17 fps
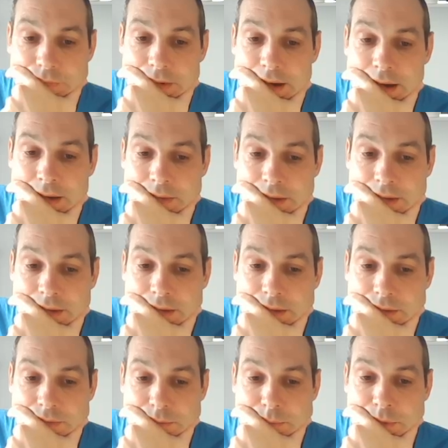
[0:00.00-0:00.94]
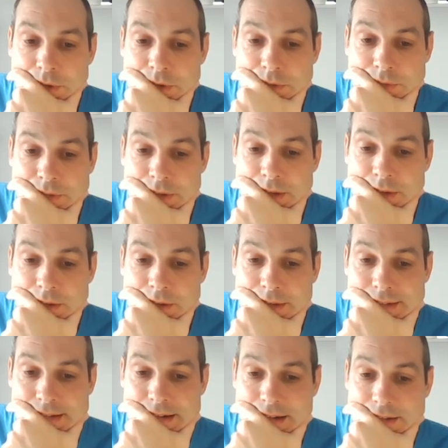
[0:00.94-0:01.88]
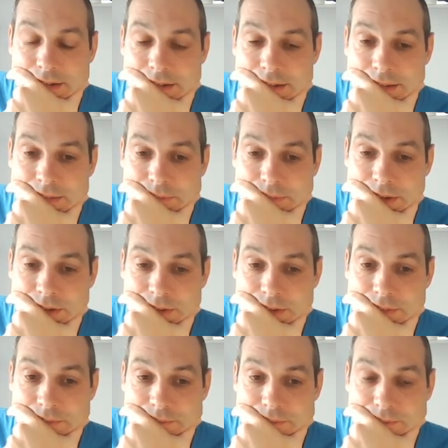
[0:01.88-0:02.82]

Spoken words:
They could have moved in and attacked our bishop.